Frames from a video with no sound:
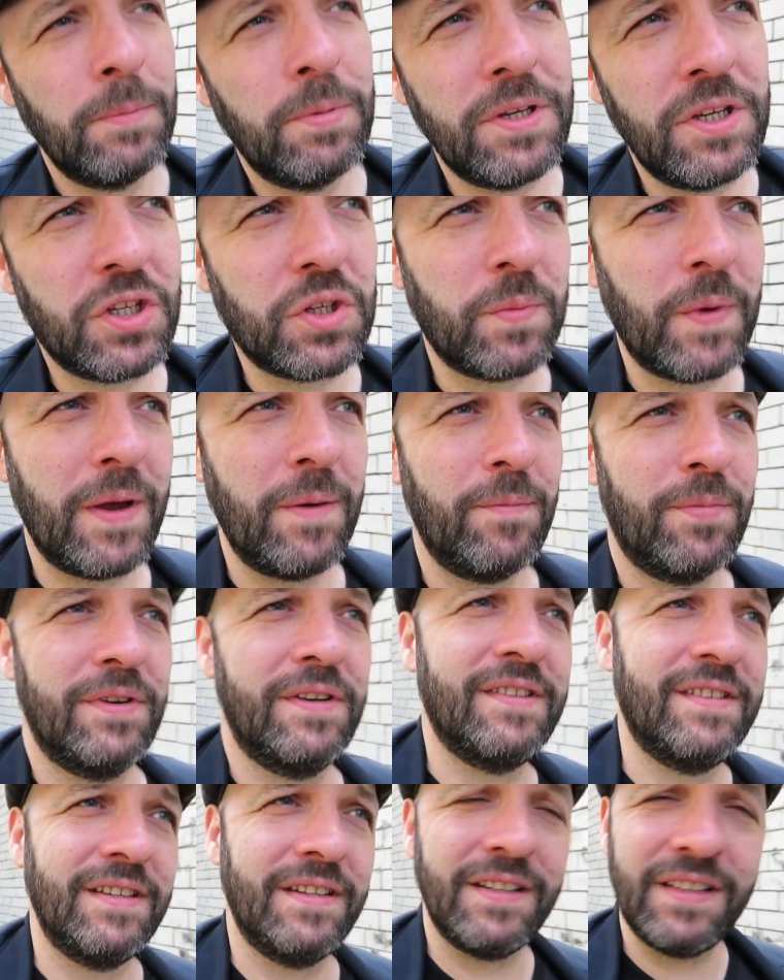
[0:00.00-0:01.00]
Please
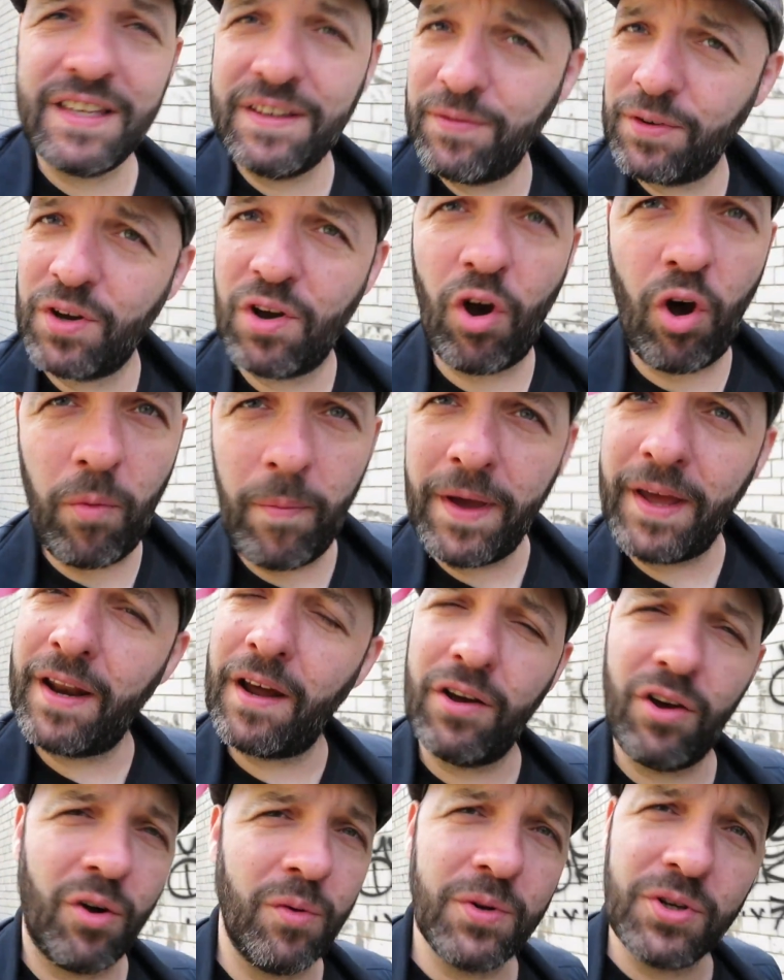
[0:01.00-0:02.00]
remember to leave a comment.
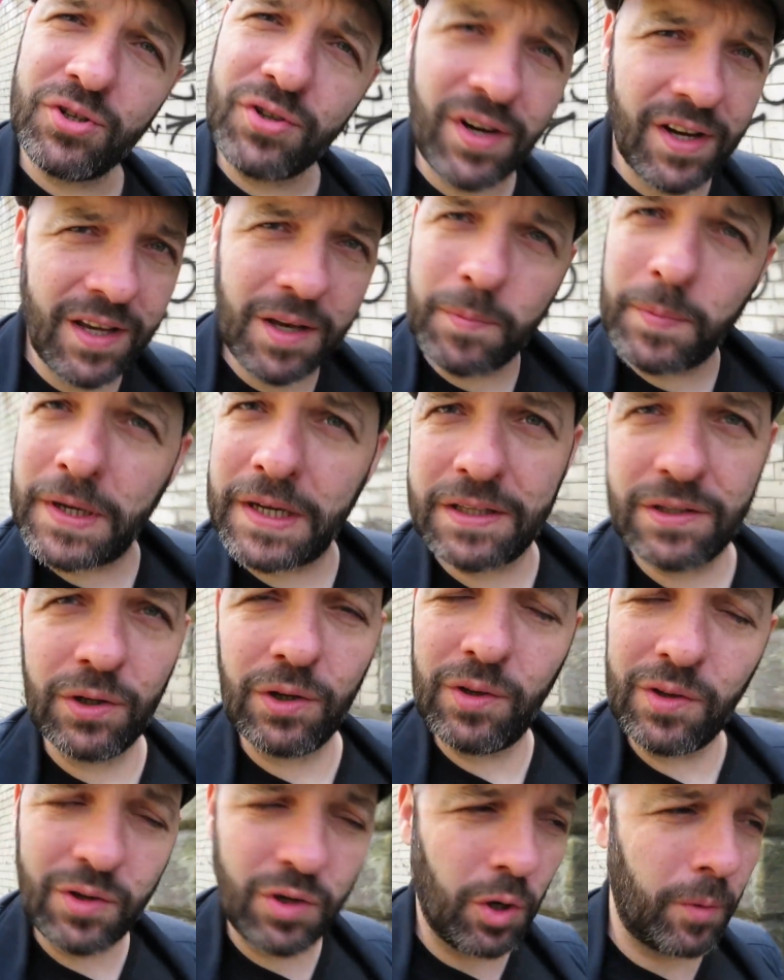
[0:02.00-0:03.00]
I always try to get back to
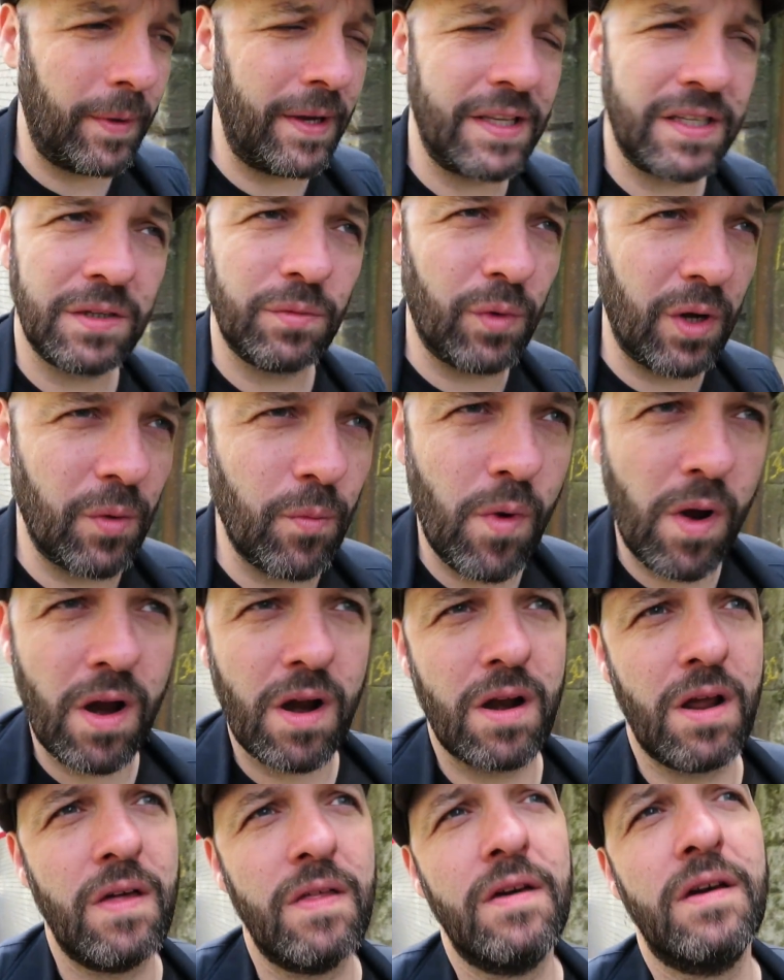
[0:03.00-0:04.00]
all the comments in one way
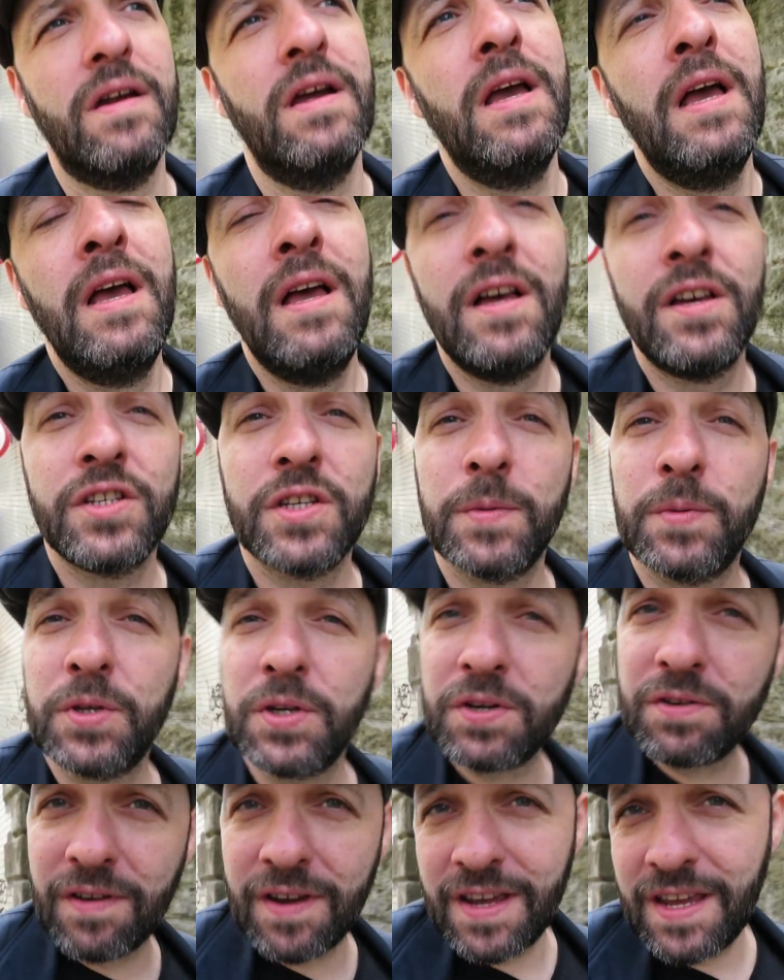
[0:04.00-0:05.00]
or another.
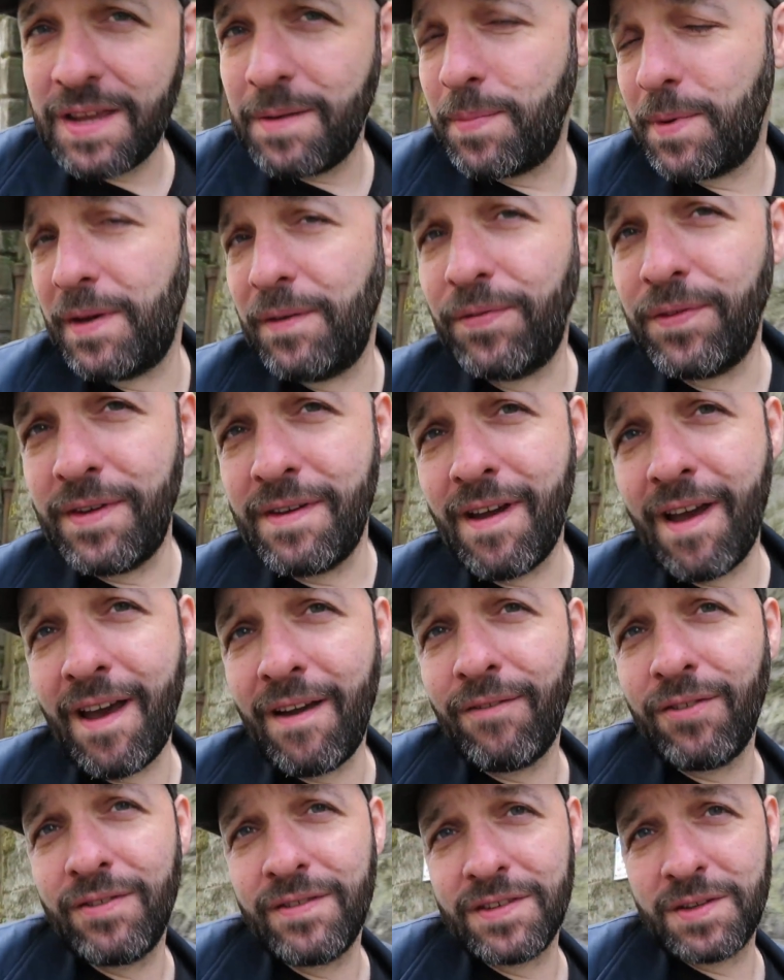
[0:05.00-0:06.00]
Subscribe if you
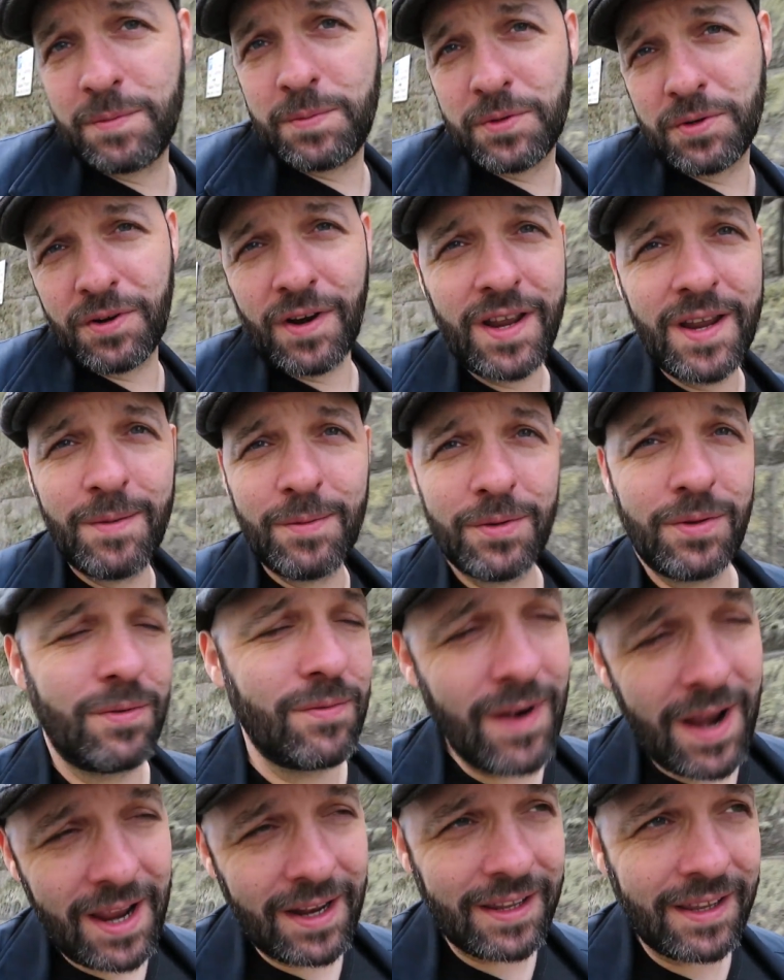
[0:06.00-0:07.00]
haven't subscribed
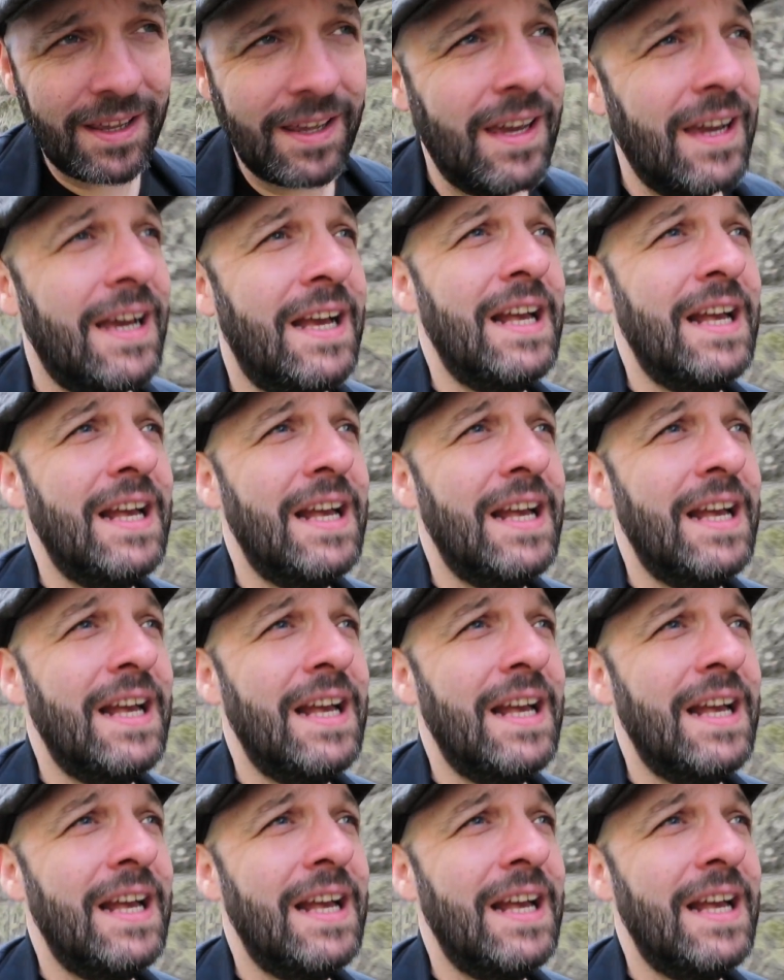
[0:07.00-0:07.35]
already.